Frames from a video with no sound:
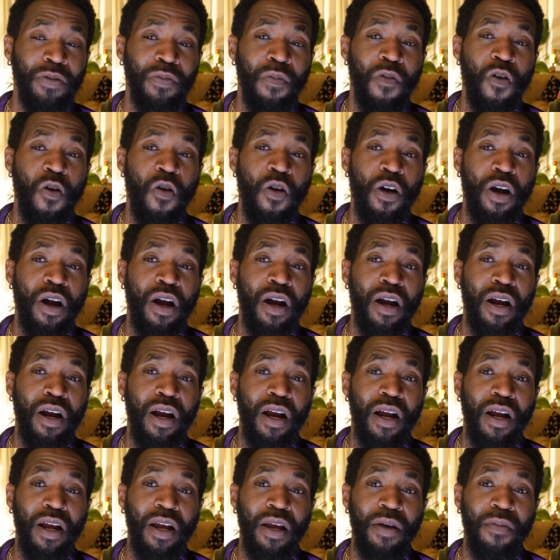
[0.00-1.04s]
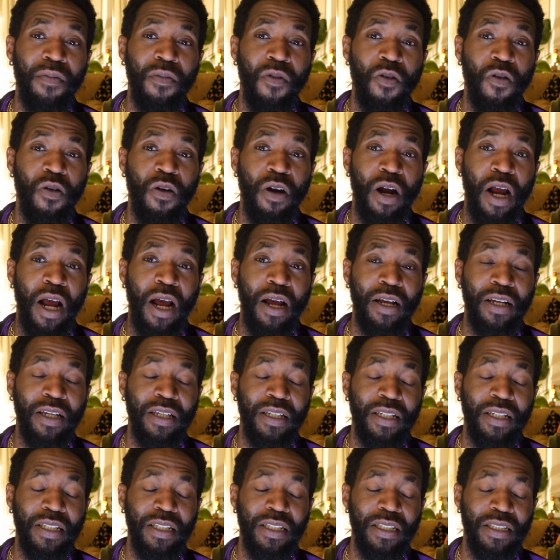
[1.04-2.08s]
More and more I
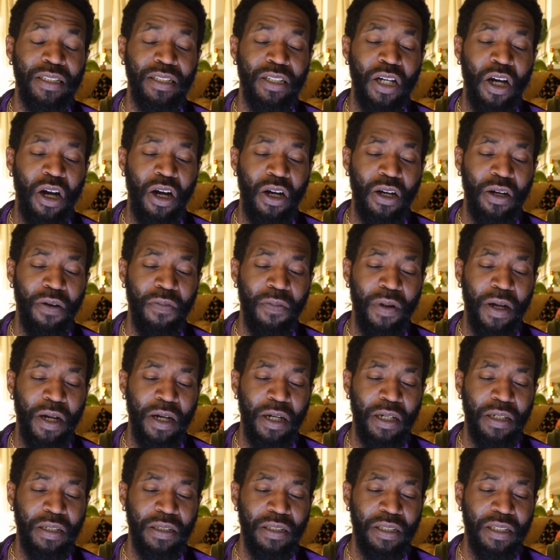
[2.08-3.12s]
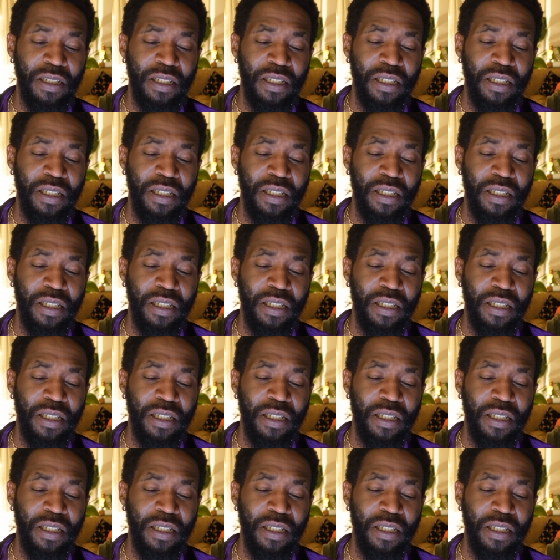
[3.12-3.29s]
can talk about